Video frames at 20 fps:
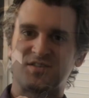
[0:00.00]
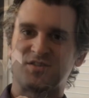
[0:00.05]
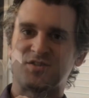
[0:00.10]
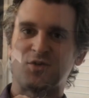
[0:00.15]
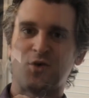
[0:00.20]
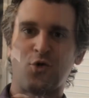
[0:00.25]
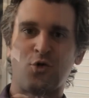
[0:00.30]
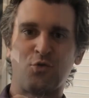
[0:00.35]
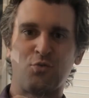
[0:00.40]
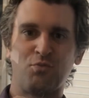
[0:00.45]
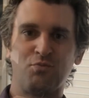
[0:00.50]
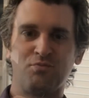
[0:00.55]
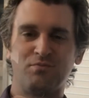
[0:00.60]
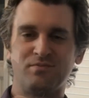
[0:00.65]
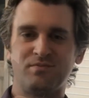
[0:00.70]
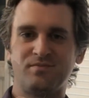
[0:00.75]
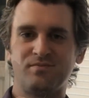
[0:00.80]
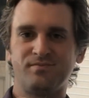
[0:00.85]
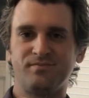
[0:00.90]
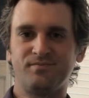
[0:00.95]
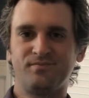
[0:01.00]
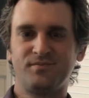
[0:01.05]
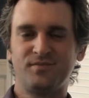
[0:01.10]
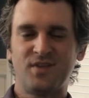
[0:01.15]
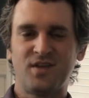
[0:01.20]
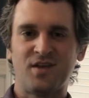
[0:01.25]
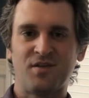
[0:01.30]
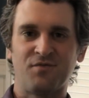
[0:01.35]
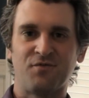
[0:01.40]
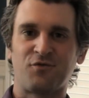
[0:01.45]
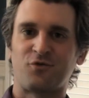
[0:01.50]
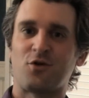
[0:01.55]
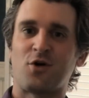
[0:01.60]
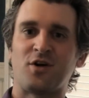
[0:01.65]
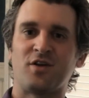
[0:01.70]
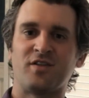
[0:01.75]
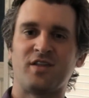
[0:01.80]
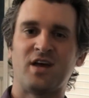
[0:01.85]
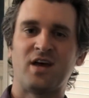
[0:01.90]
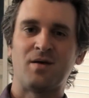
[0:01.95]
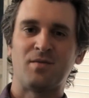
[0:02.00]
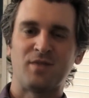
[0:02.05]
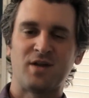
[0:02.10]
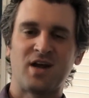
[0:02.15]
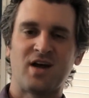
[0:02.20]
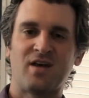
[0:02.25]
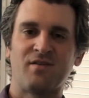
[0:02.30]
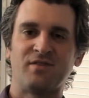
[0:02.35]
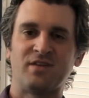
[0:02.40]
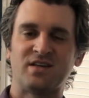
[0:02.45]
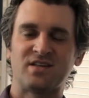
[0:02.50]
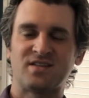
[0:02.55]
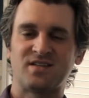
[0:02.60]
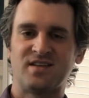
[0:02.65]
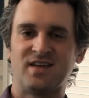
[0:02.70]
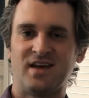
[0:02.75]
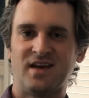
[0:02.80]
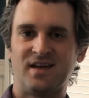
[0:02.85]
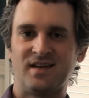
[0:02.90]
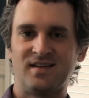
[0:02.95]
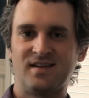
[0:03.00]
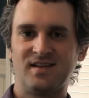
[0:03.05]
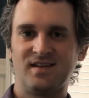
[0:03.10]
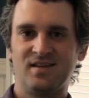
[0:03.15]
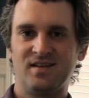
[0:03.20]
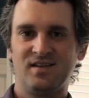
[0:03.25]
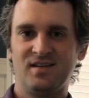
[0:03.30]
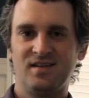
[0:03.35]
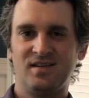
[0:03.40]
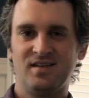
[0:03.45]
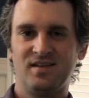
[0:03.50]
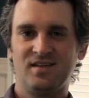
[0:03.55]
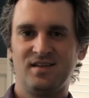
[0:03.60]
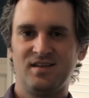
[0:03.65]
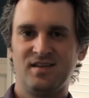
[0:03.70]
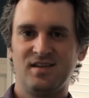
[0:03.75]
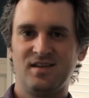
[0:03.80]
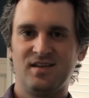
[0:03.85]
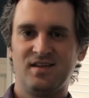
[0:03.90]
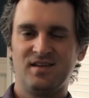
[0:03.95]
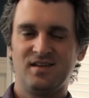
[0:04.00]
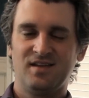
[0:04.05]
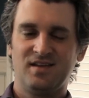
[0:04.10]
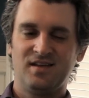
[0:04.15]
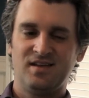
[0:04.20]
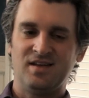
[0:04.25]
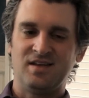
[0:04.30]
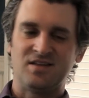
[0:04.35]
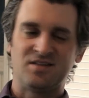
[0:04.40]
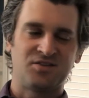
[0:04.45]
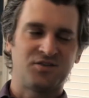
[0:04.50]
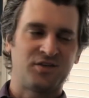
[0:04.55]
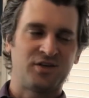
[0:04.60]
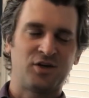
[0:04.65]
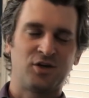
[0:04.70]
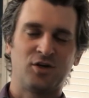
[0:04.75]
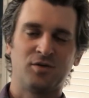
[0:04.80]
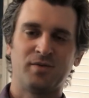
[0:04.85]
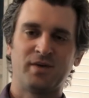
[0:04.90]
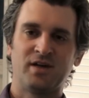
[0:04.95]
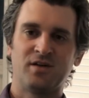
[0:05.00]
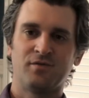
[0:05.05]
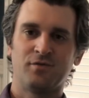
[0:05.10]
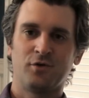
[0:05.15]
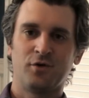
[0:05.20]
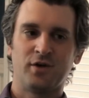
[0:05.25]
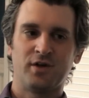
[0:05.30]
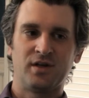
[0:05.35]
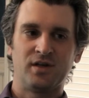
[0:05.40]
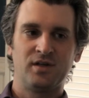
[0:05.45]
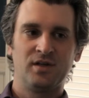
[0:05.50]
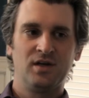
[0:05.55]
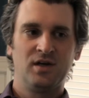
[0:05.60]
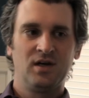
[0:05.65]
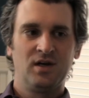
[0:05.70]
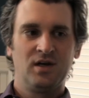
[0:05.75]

so in front of them and obvious that it easily could have been avoided.